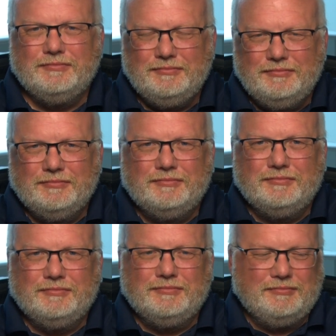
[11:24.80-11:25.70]

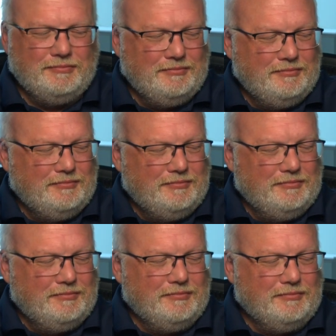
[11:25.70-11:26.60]

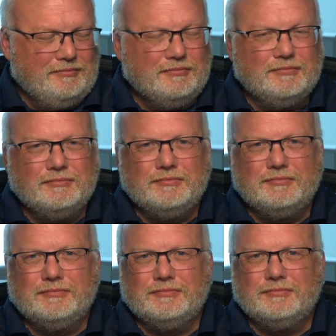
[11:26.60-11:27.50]

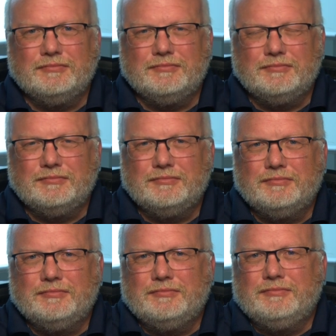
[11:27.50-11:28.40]

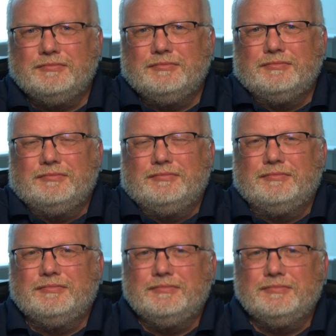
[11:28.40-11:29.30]

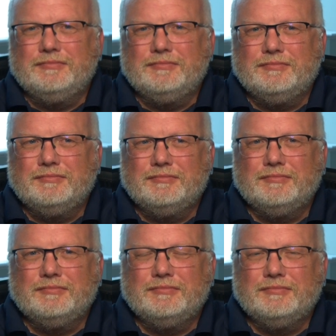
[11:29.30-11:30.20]

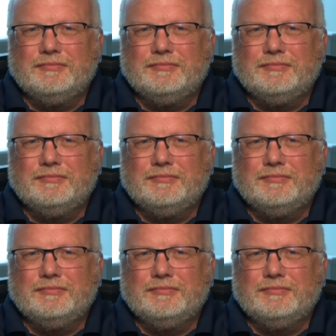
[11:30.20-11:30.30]
(silent)